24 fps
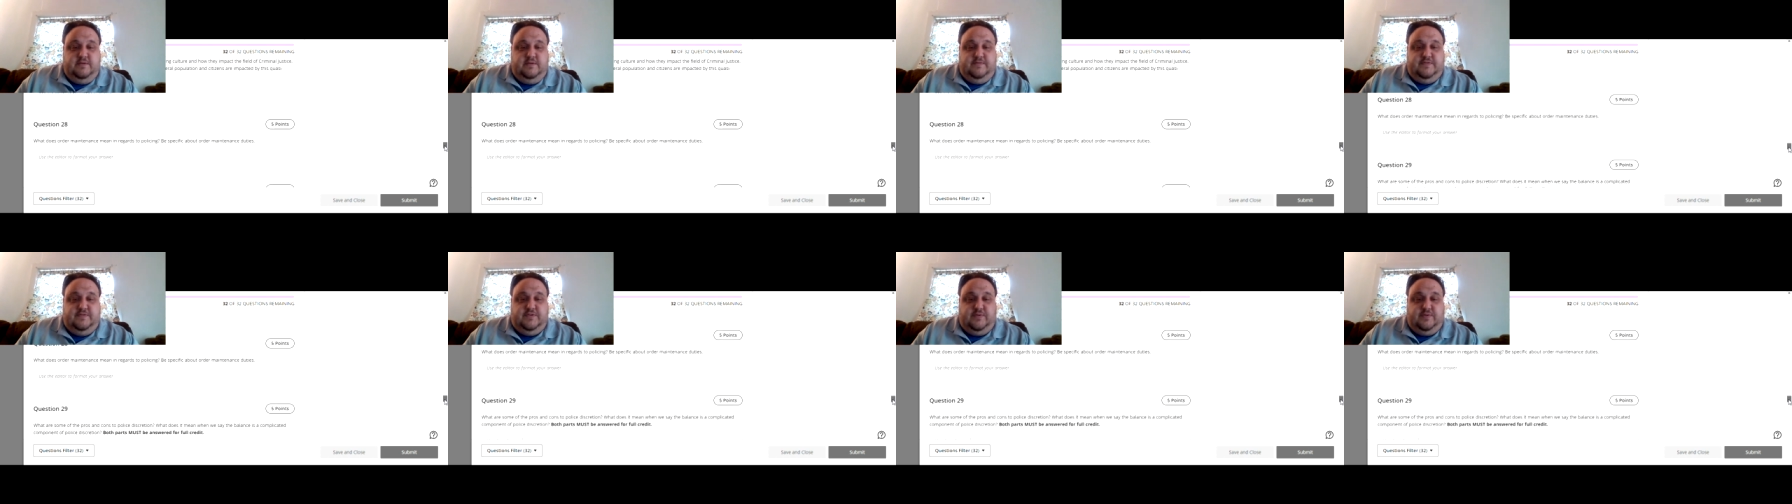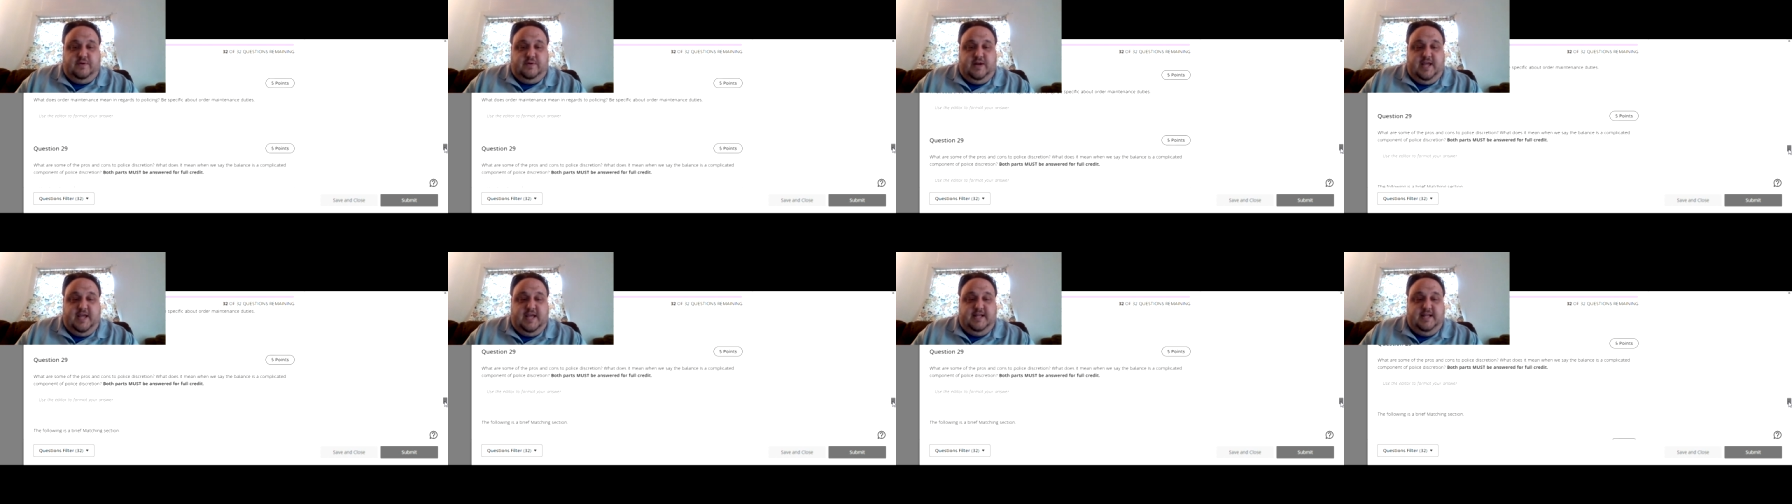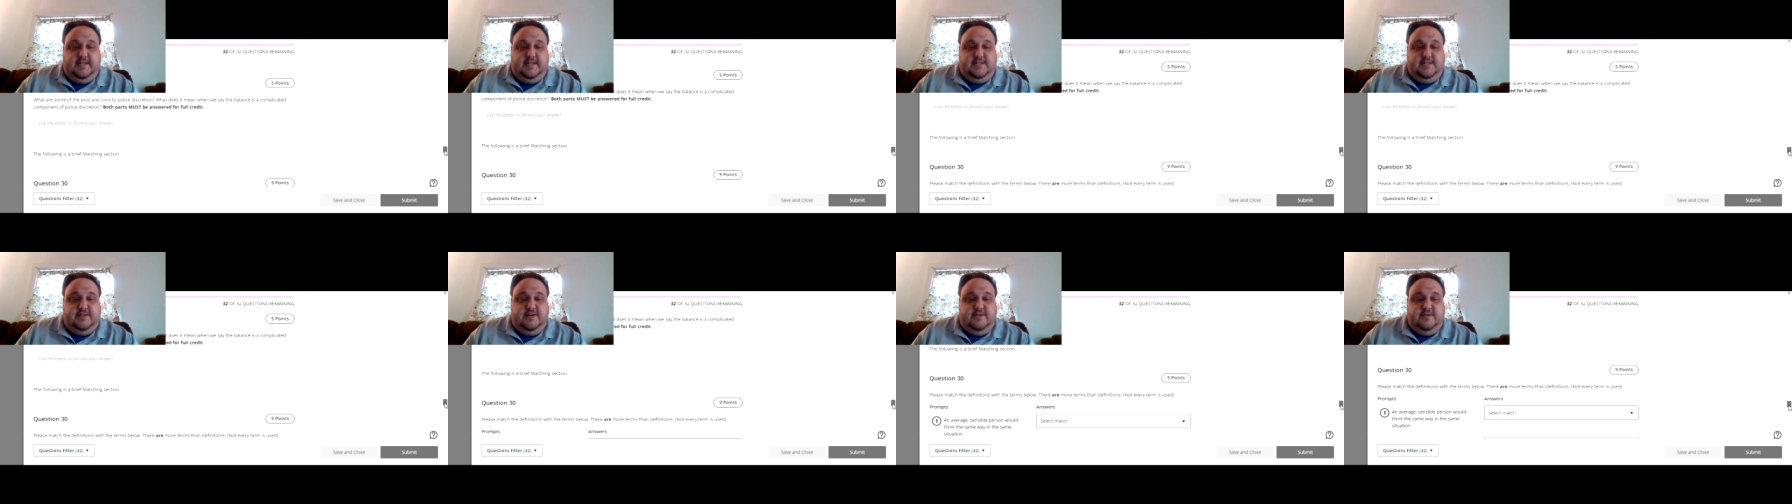You have short
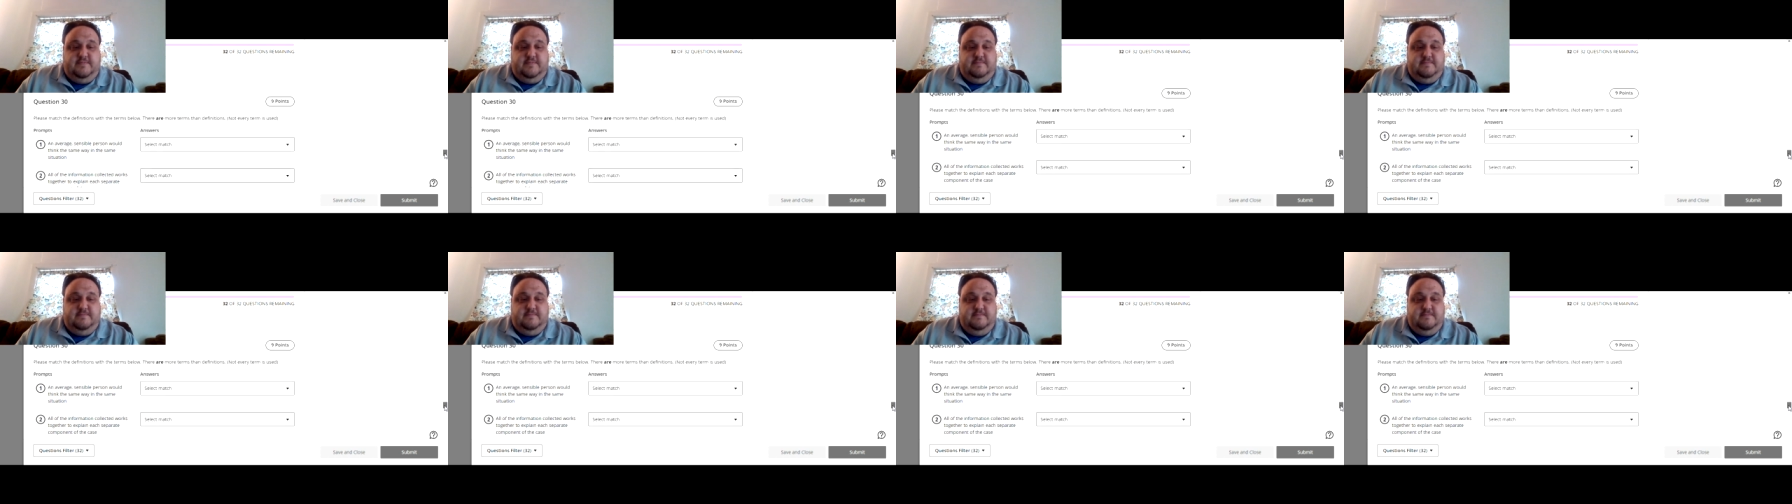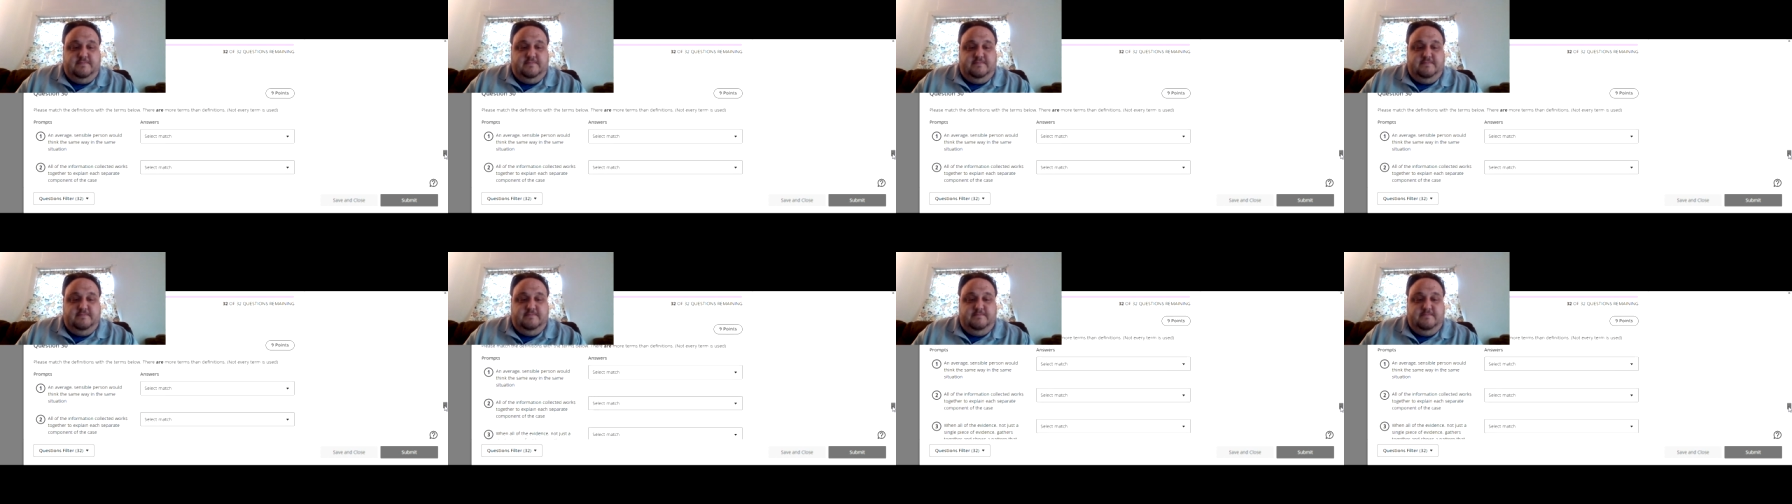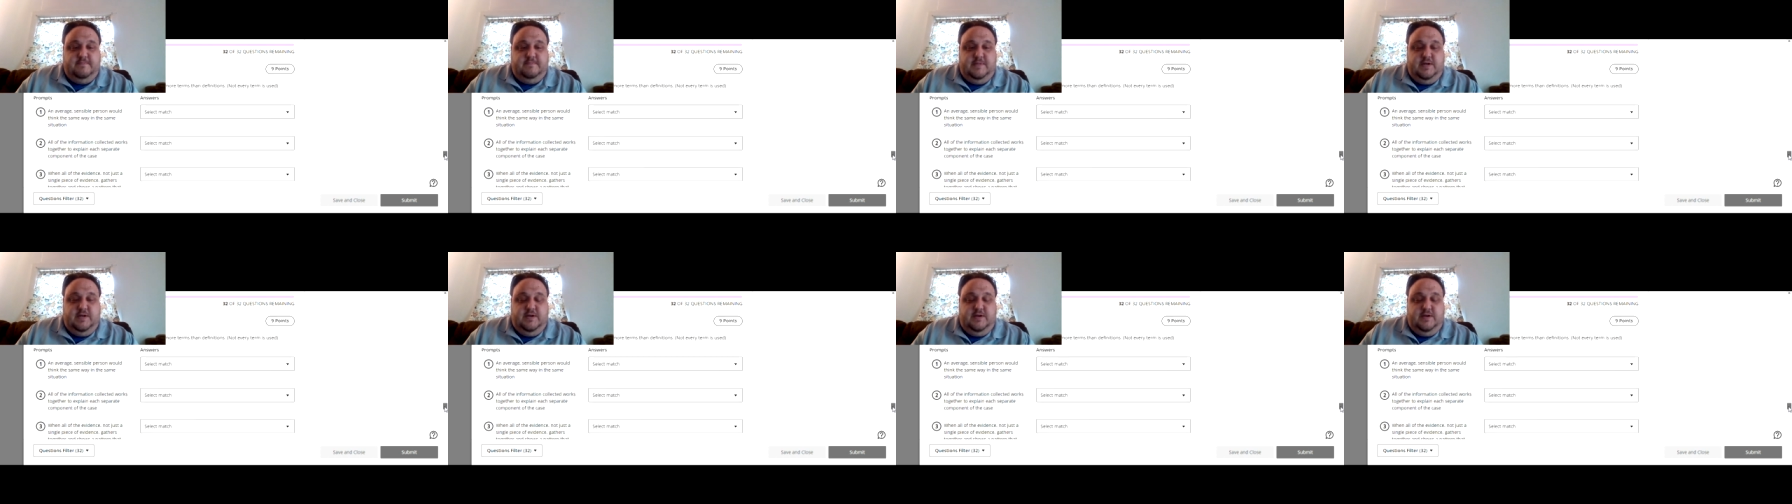answer.
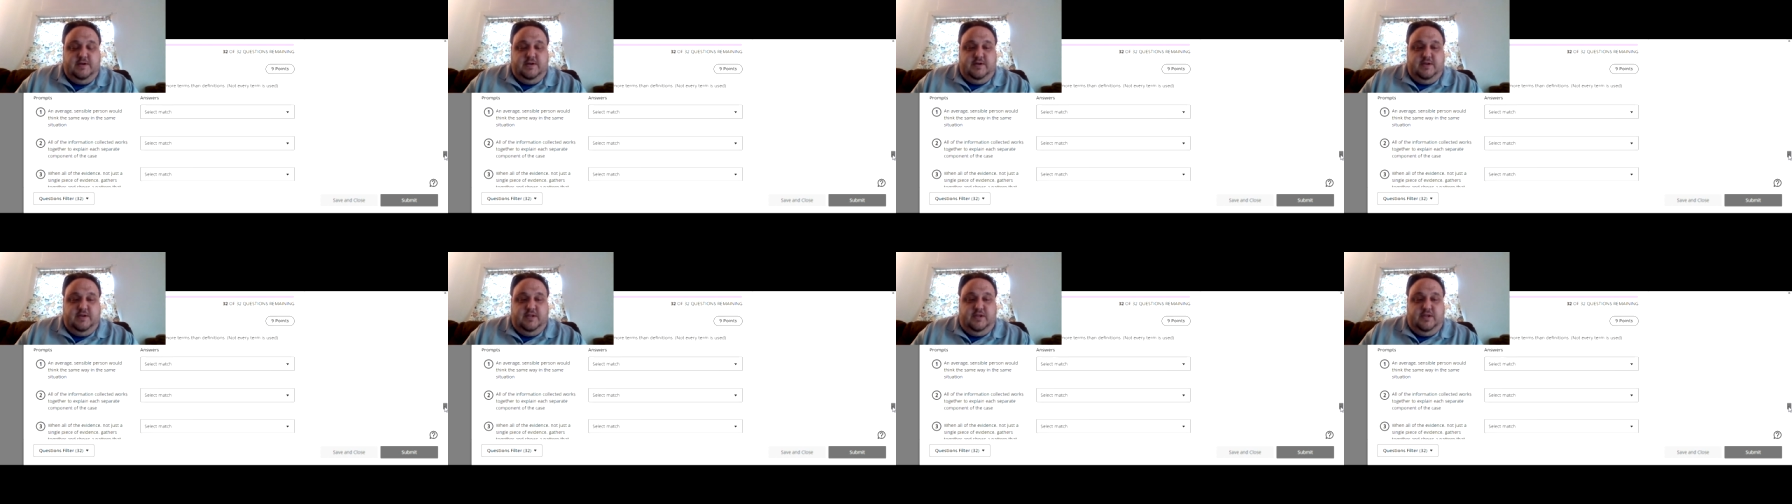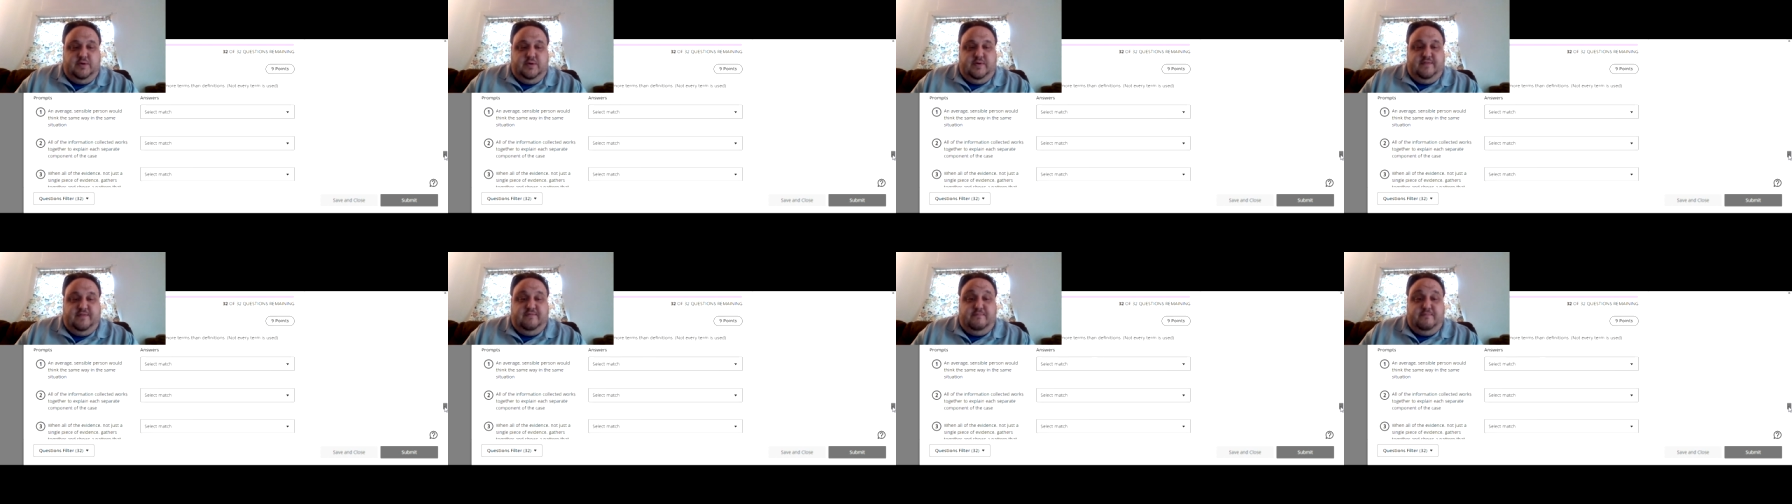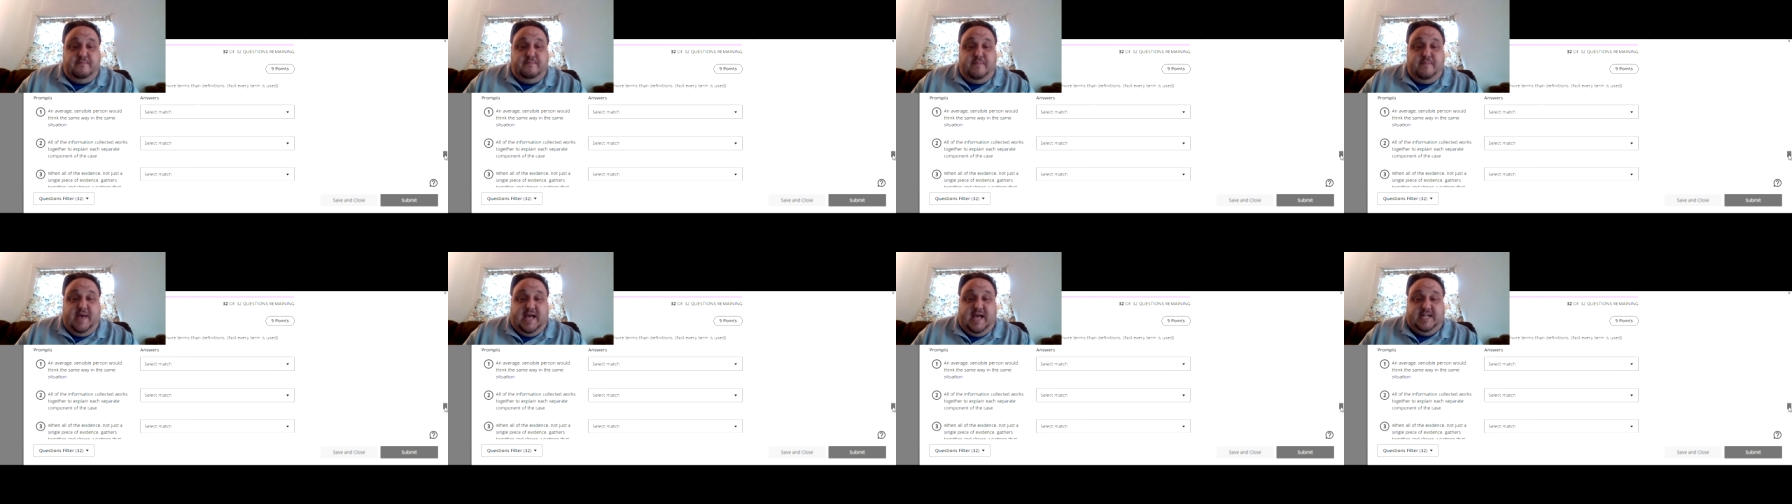You have
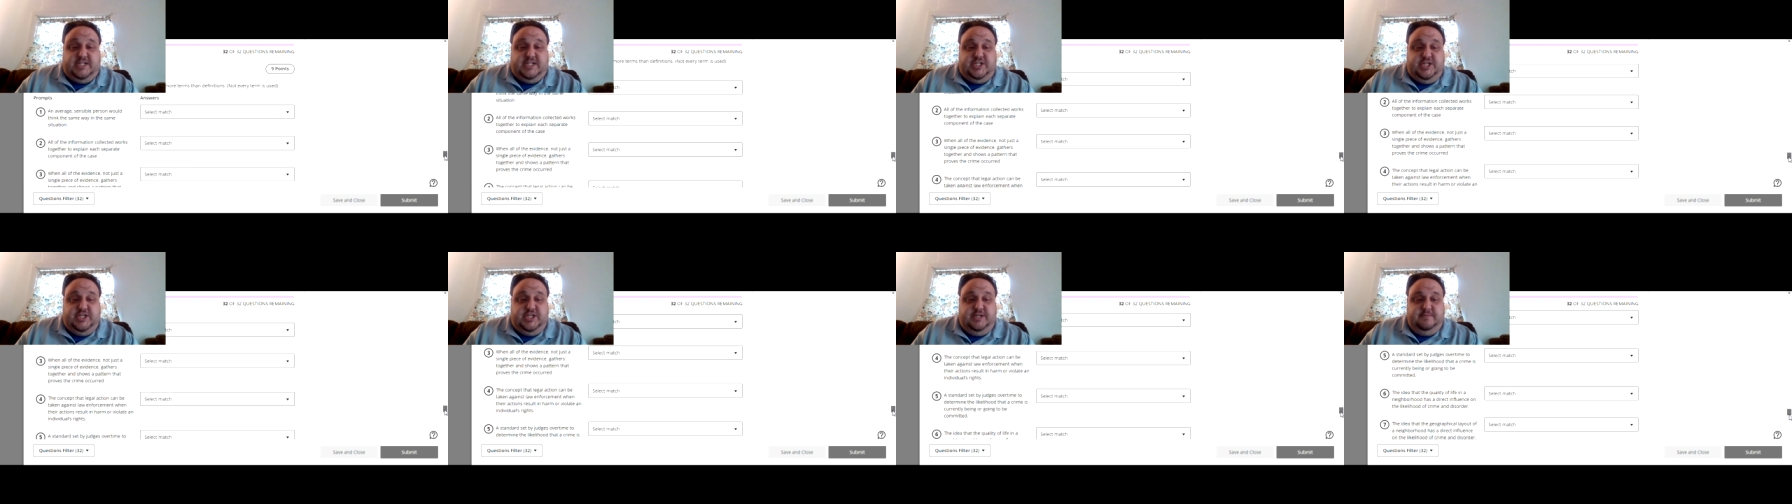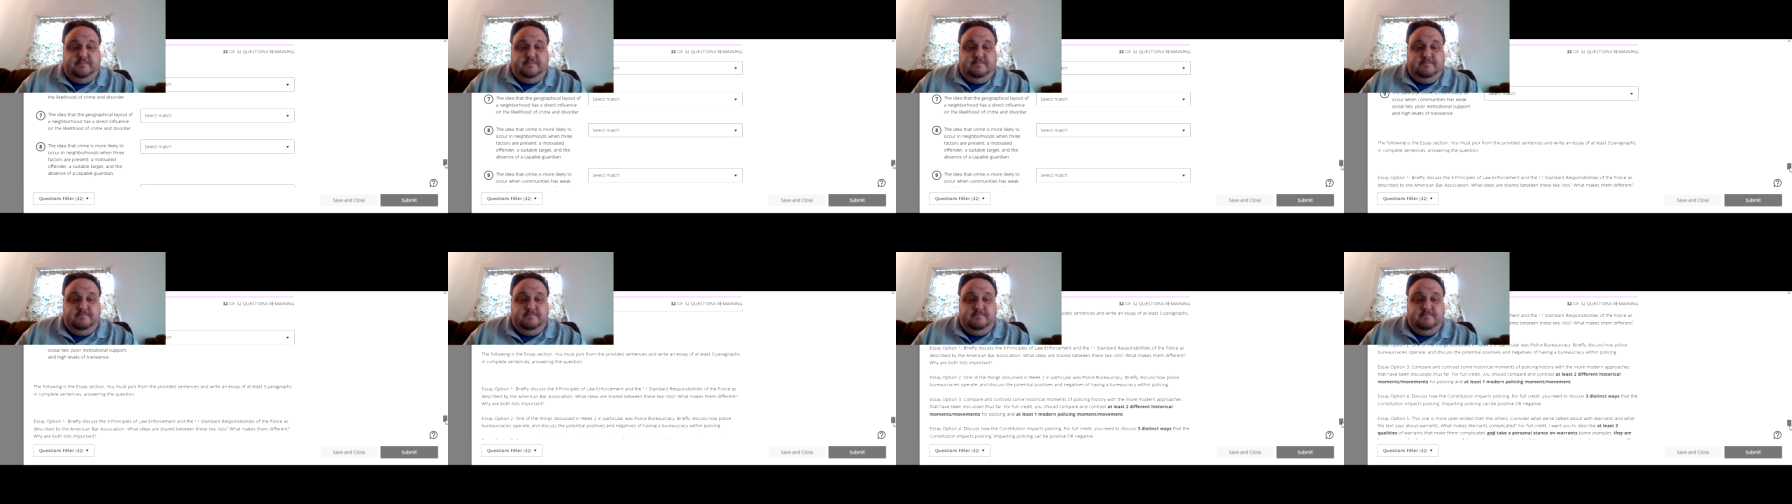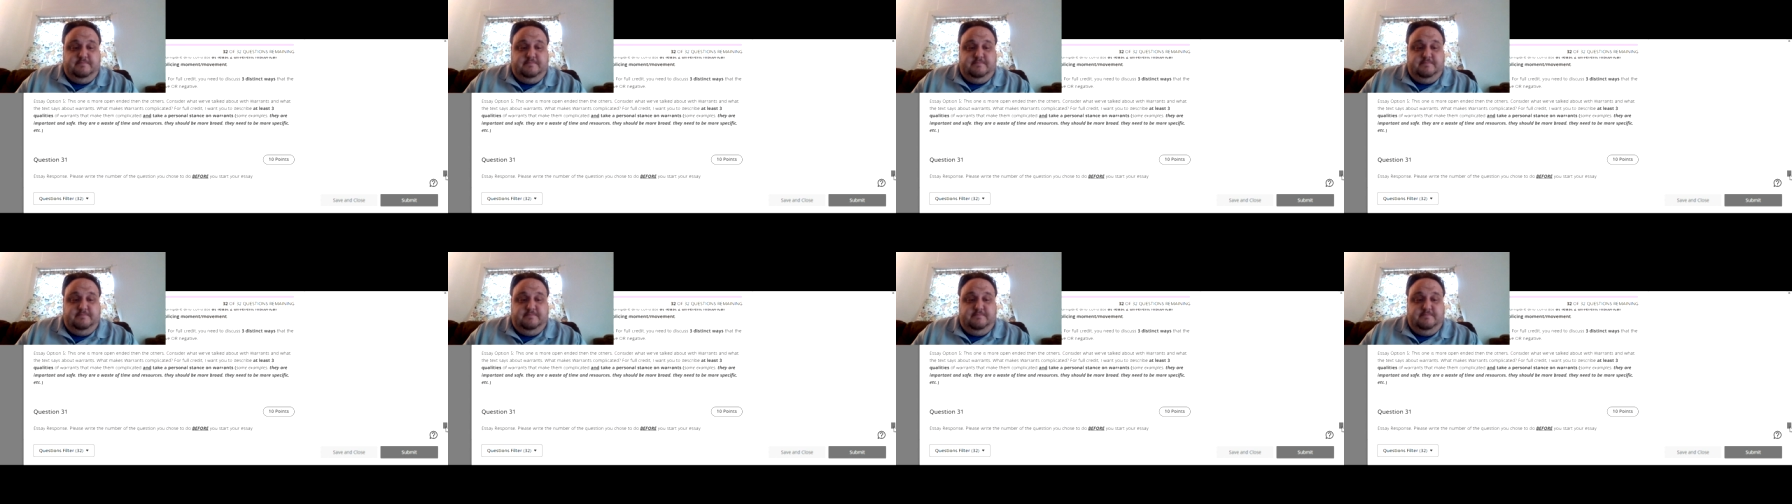matching.